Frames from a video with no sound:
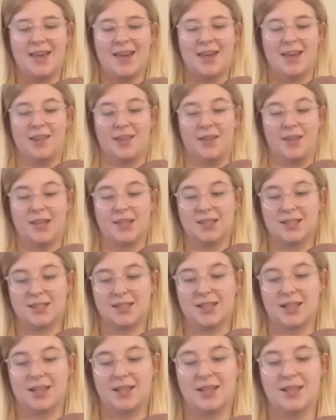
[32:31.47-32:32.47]
This
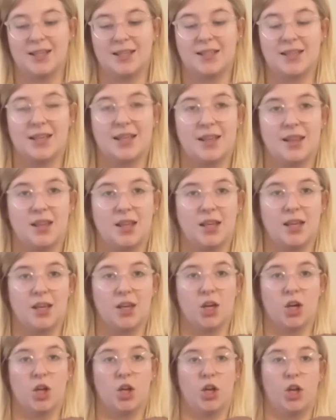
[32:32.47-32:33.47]
is
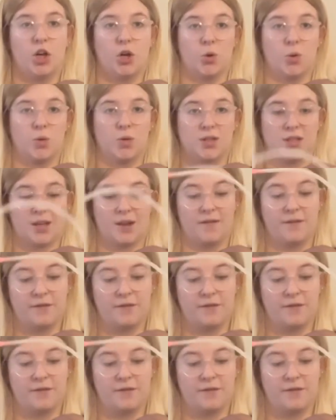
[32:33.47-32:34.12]
the Nose